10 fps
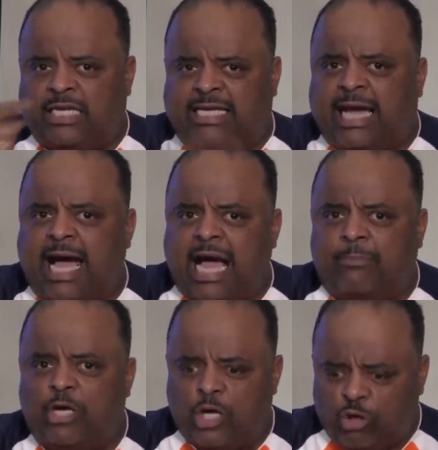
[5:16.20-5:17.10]
the
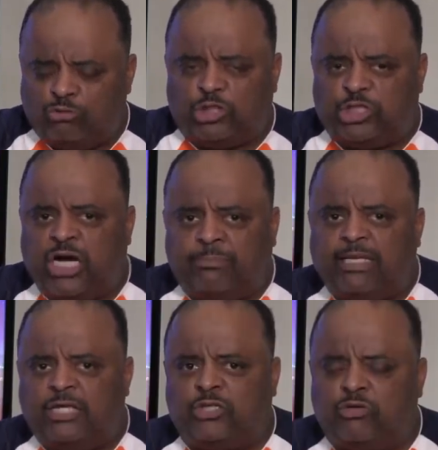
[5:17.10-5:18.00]
cop who
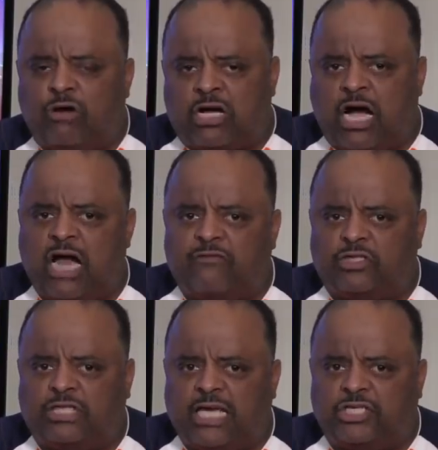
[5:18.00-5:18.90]
jumped into a
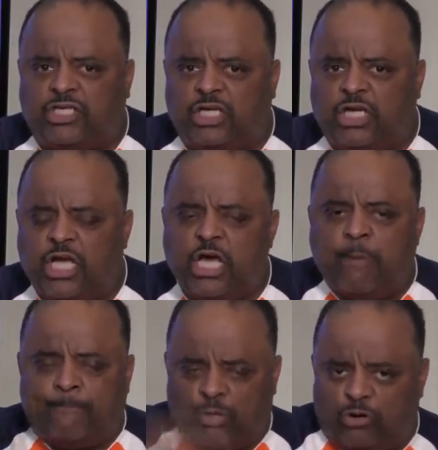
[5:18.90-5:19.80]
conversation,
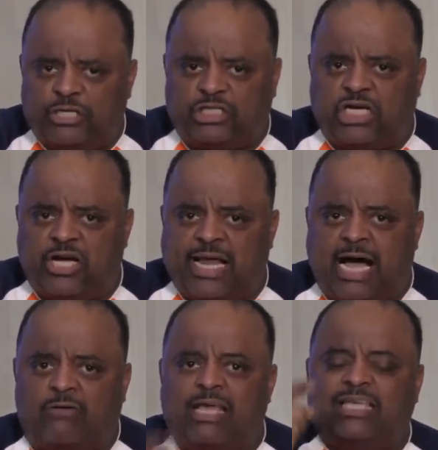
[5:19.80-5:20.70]
pulled his gun
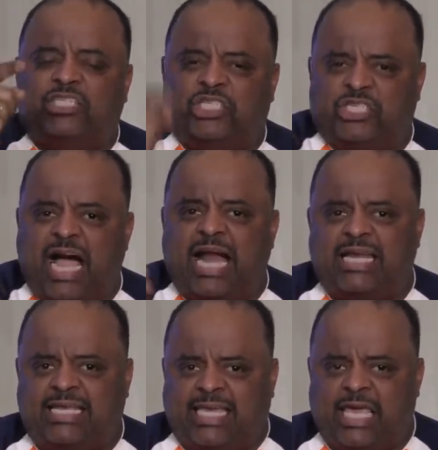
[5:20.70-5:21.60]
out,
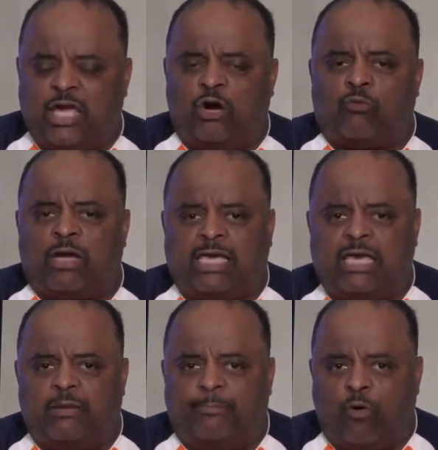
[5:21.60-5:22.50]
shot and killed
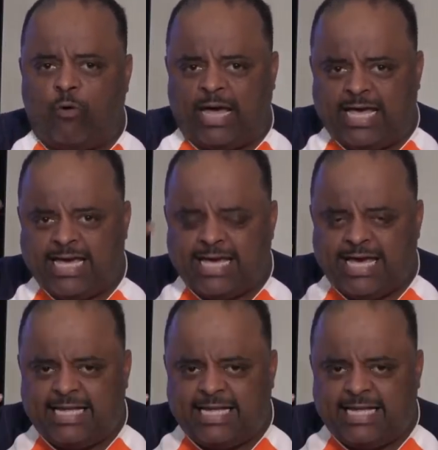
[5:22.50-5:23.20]
Rakia Boy,